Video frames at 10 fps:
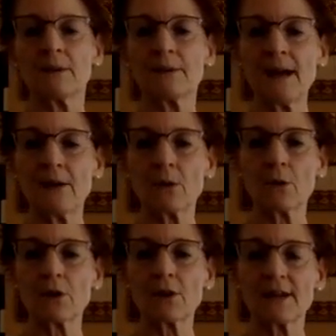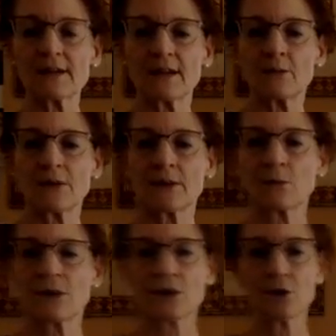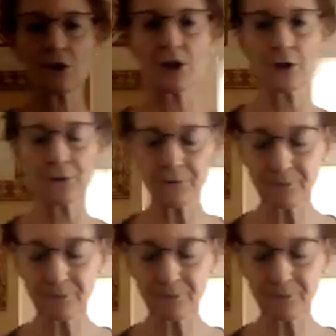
power work that we do too.